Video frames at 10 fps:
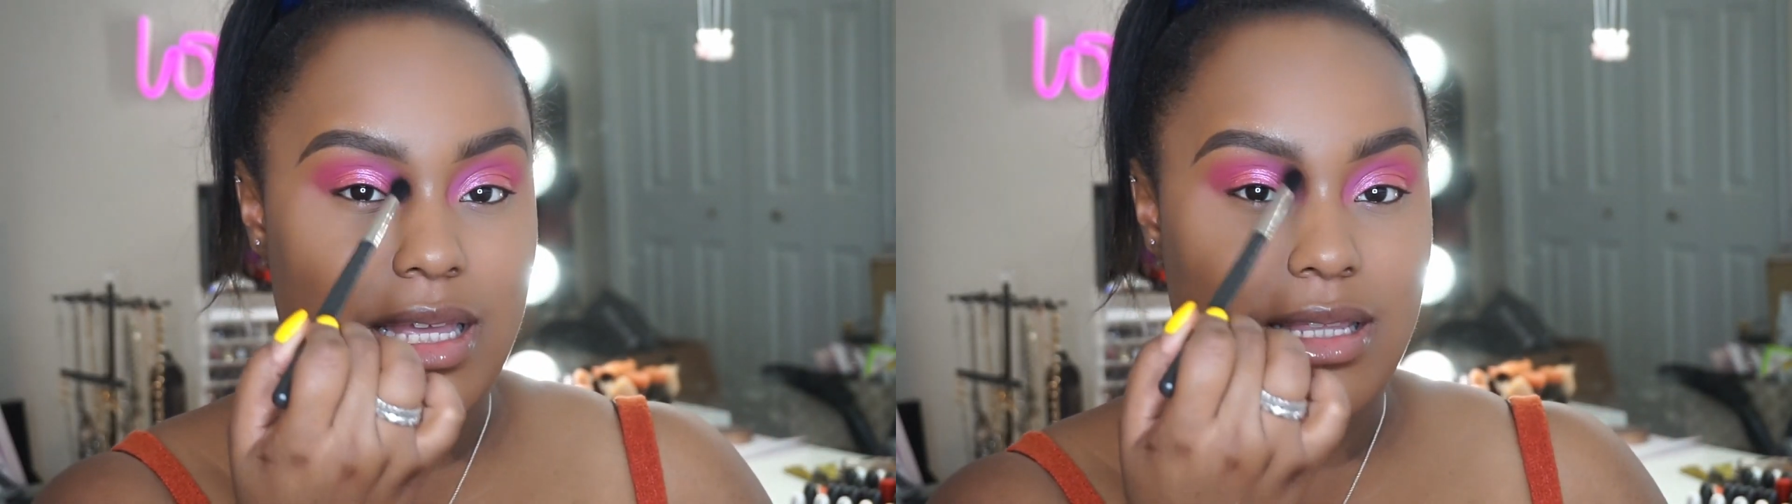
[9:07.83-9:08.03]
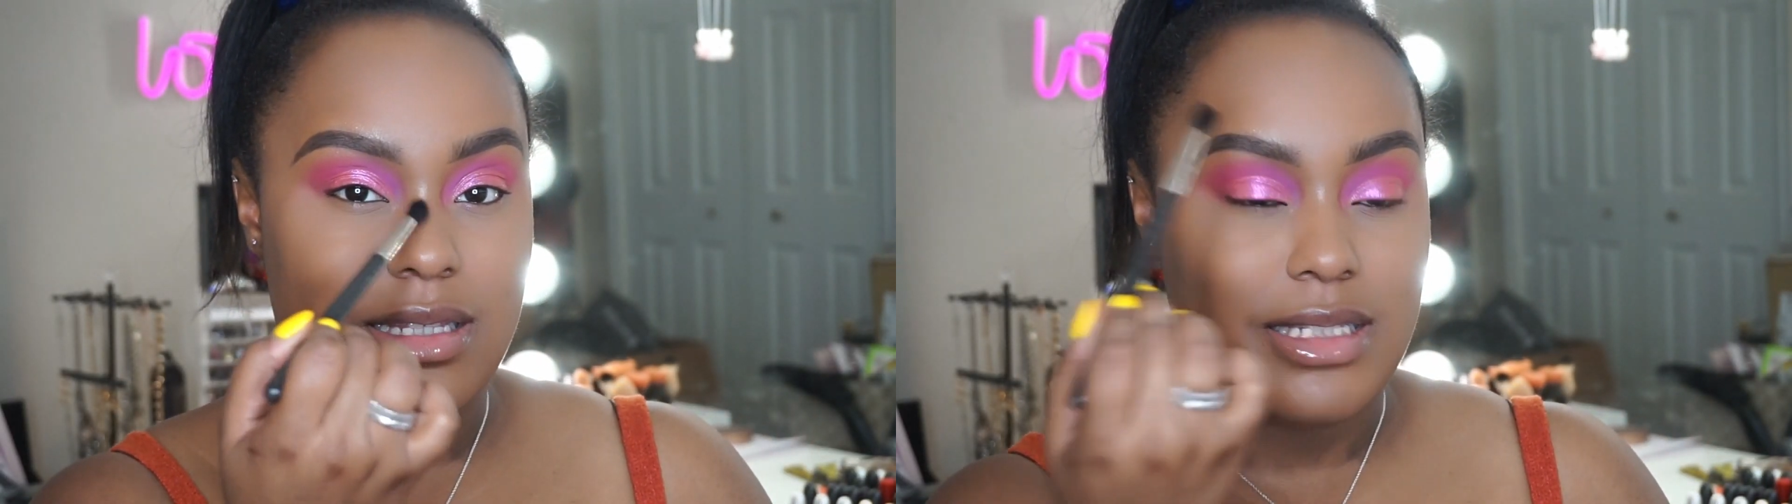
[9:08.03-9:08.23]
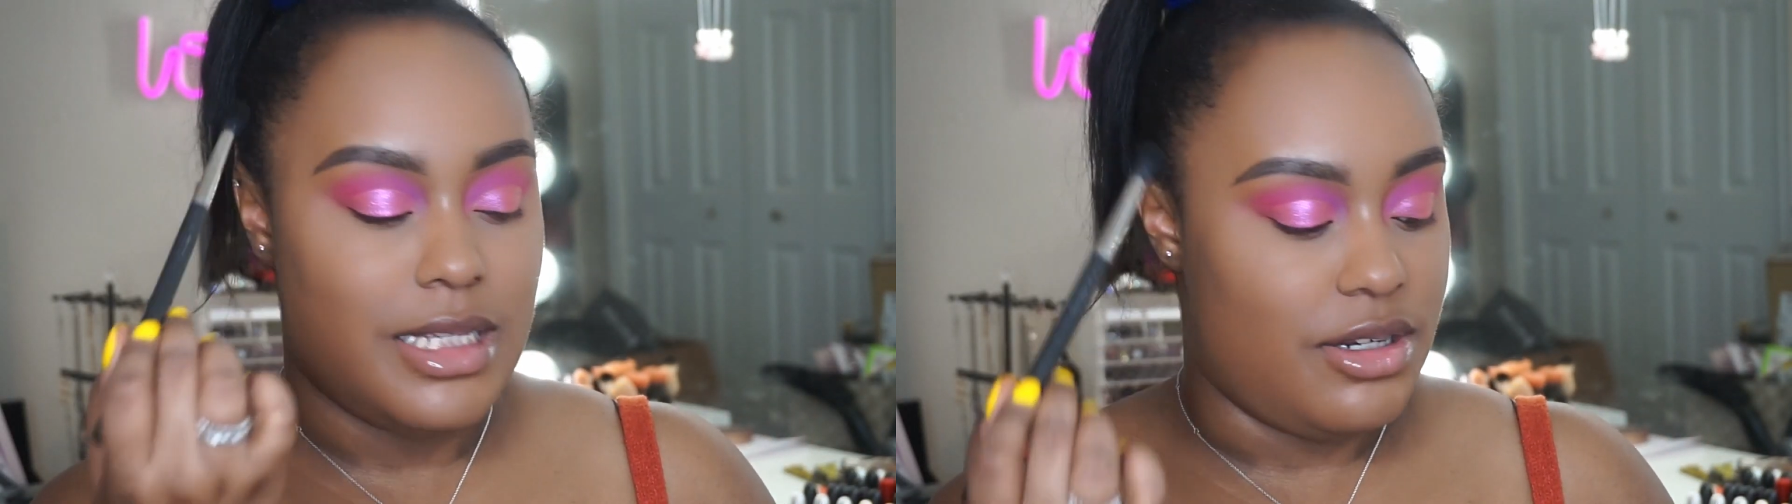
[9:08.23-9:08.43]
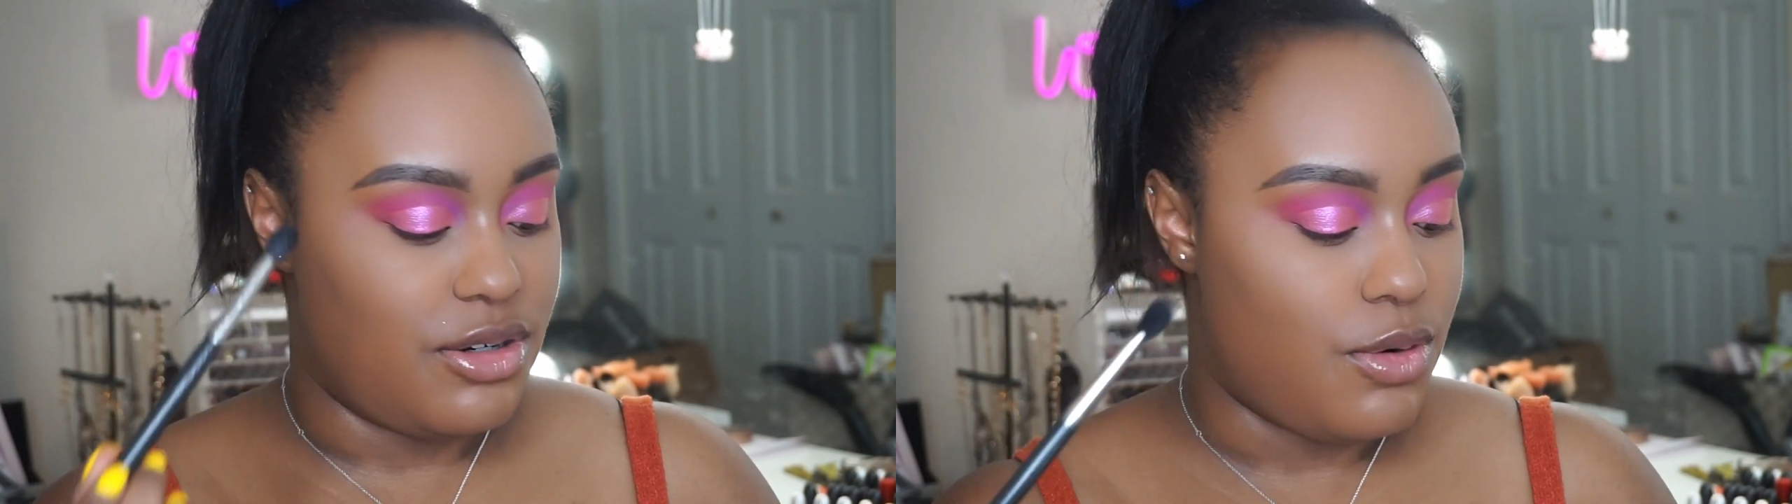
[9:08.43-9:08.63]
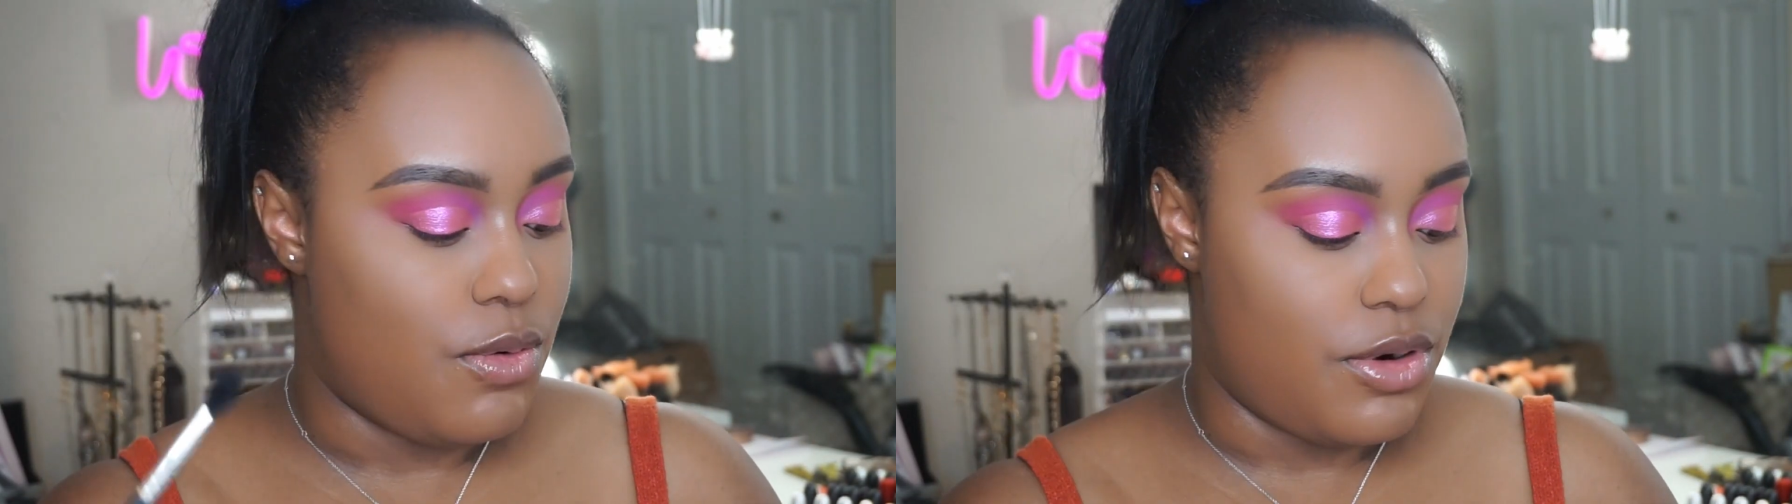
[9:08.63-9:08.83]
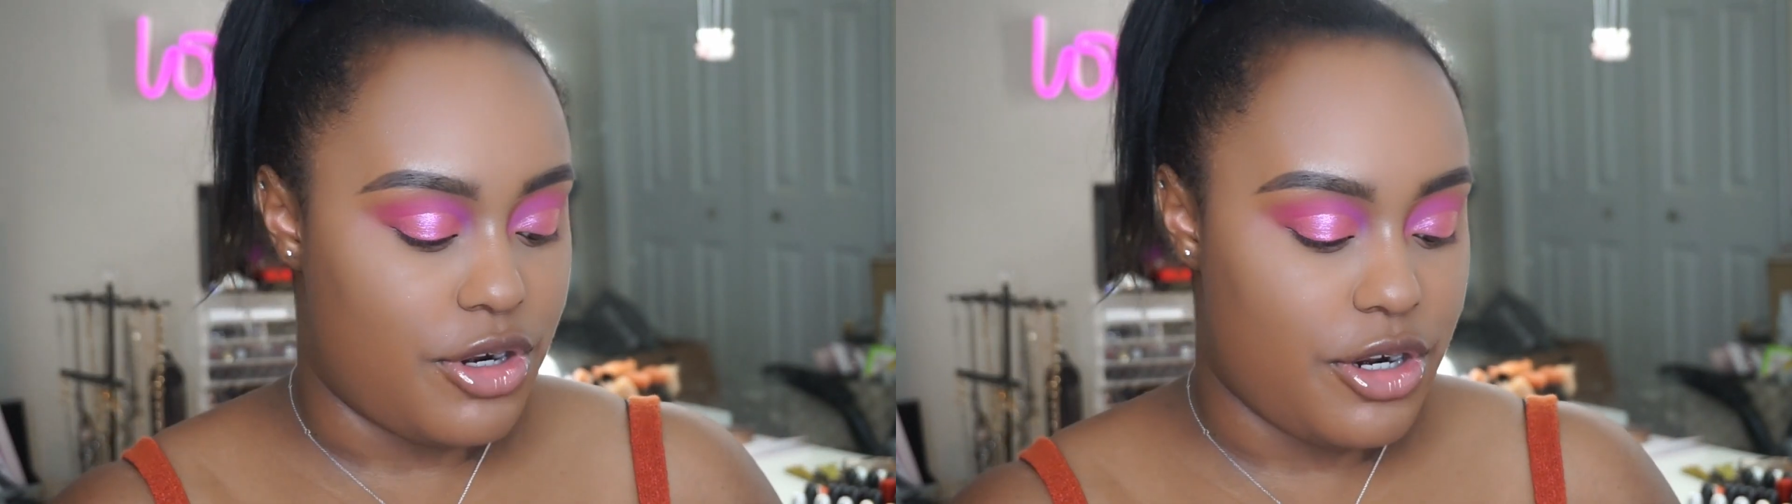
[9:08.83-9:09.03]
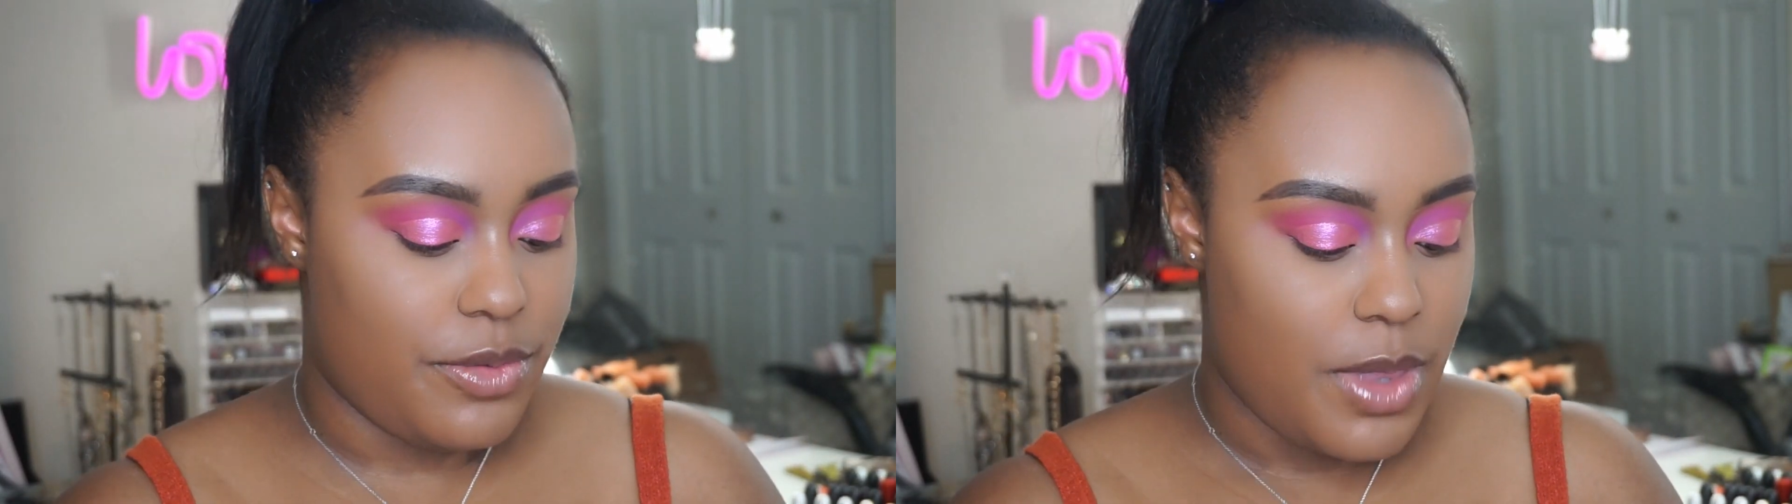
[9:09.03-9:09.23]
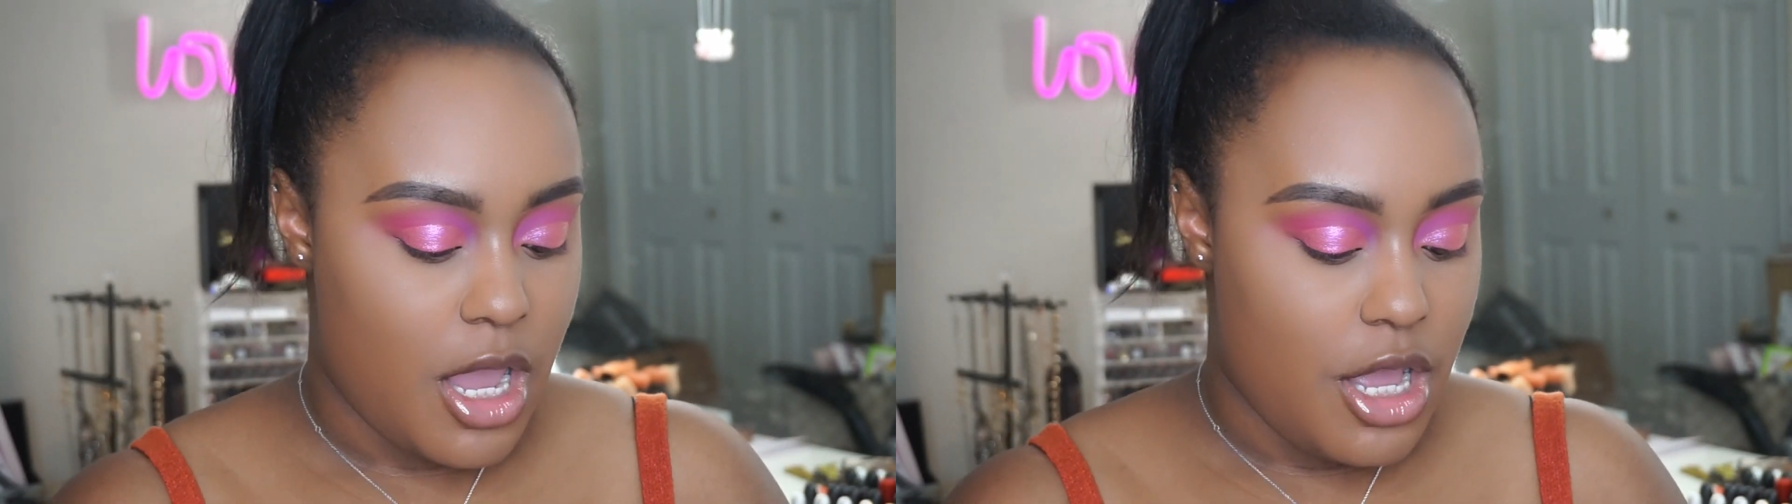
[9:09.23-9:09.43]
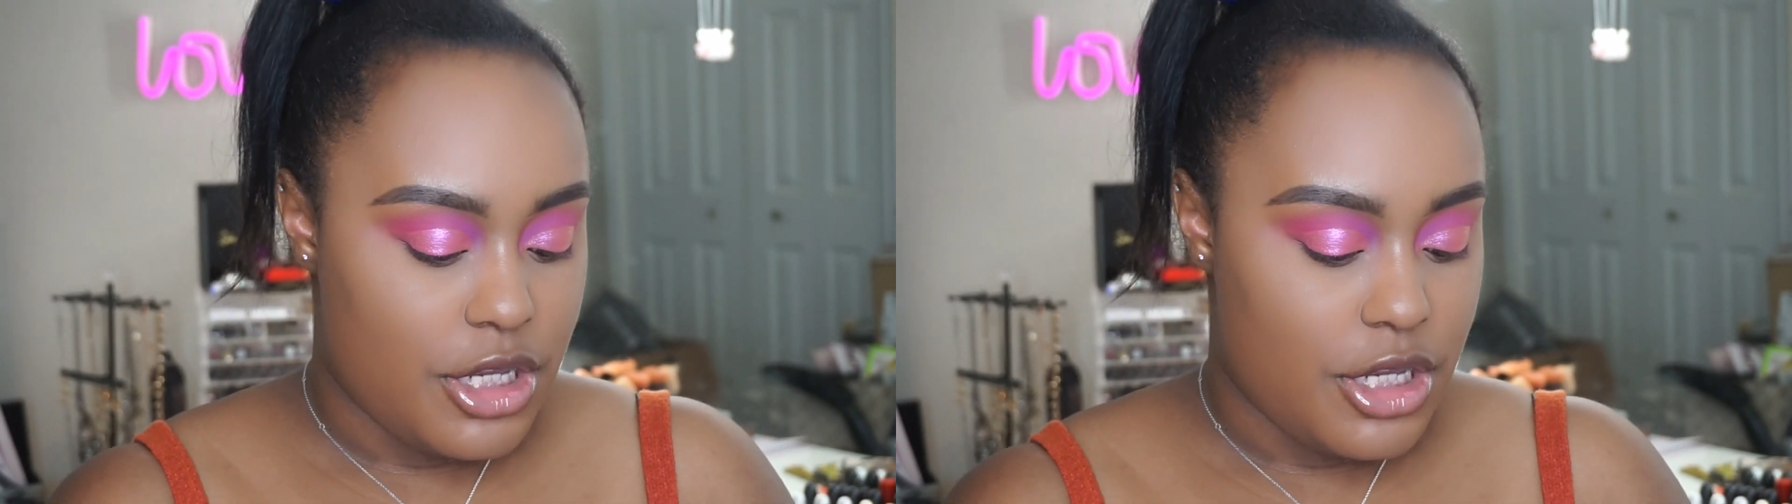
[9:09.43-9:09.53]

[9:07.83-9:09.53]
in this inner corner.